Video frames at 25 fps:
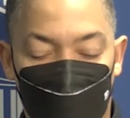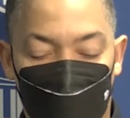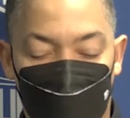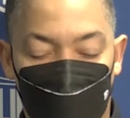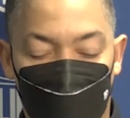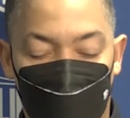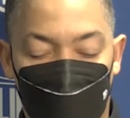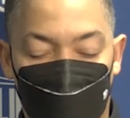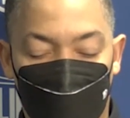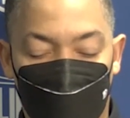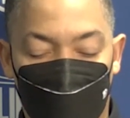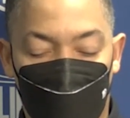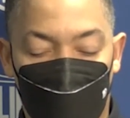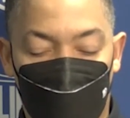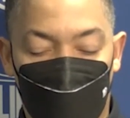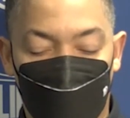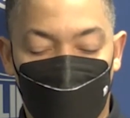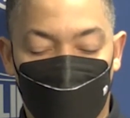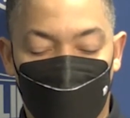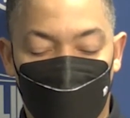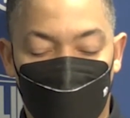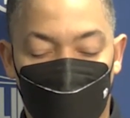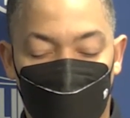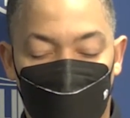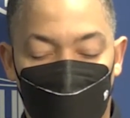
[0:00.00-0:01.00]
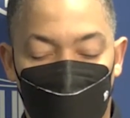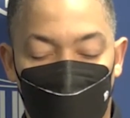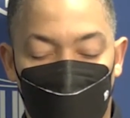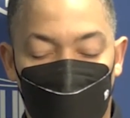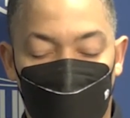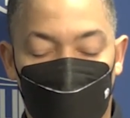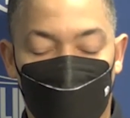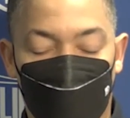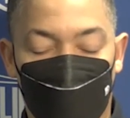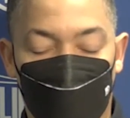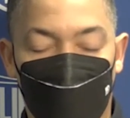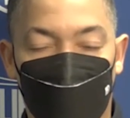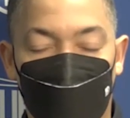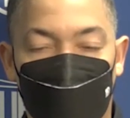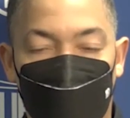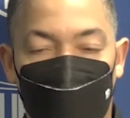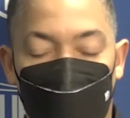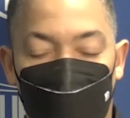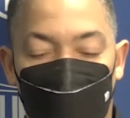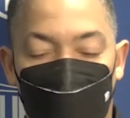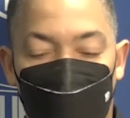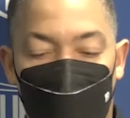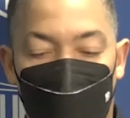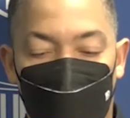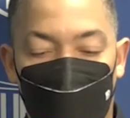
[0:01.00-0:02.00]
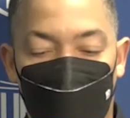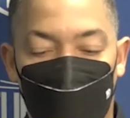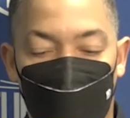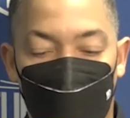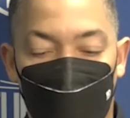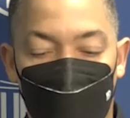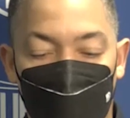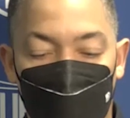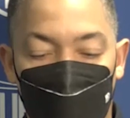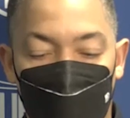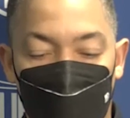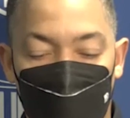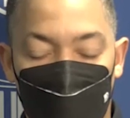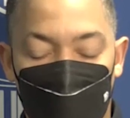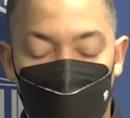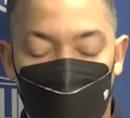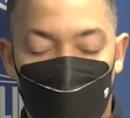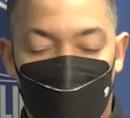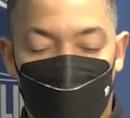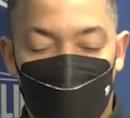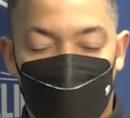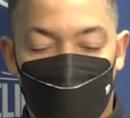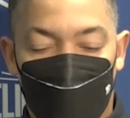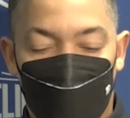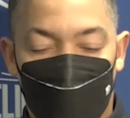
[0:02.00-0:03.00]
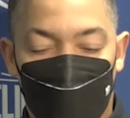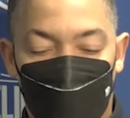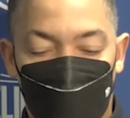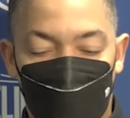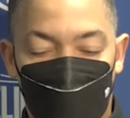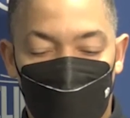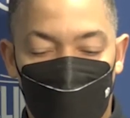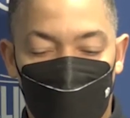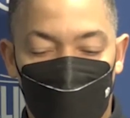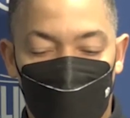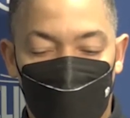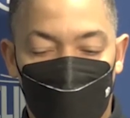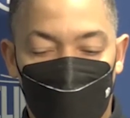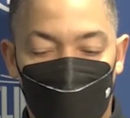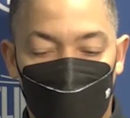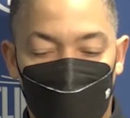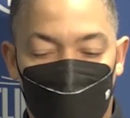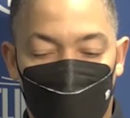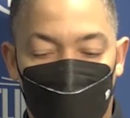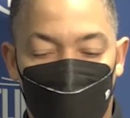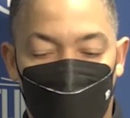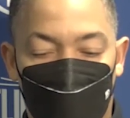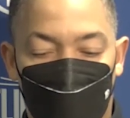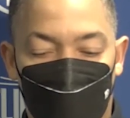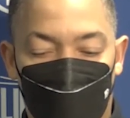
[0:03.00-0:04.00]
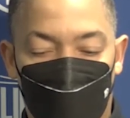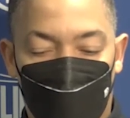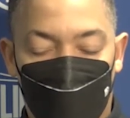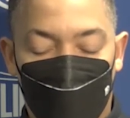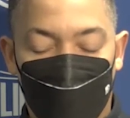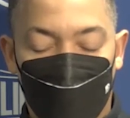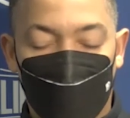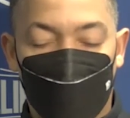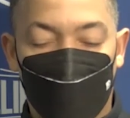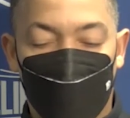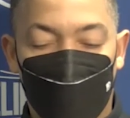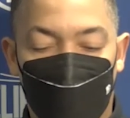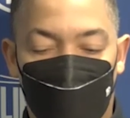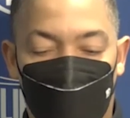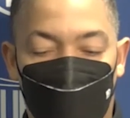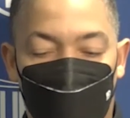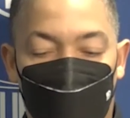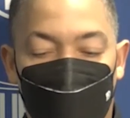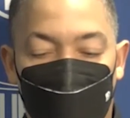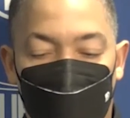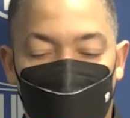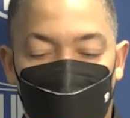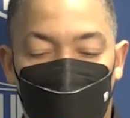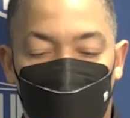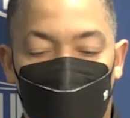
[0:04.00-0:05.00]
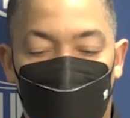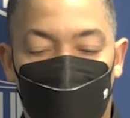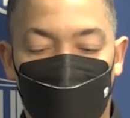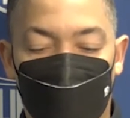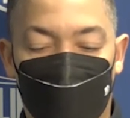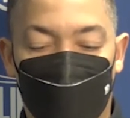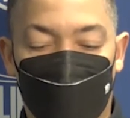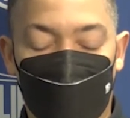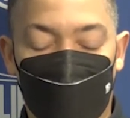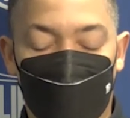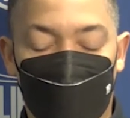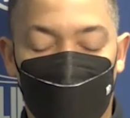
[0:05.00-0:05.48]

You know, I thought in the third quarter we really came out and, um, you know, played played hard and set the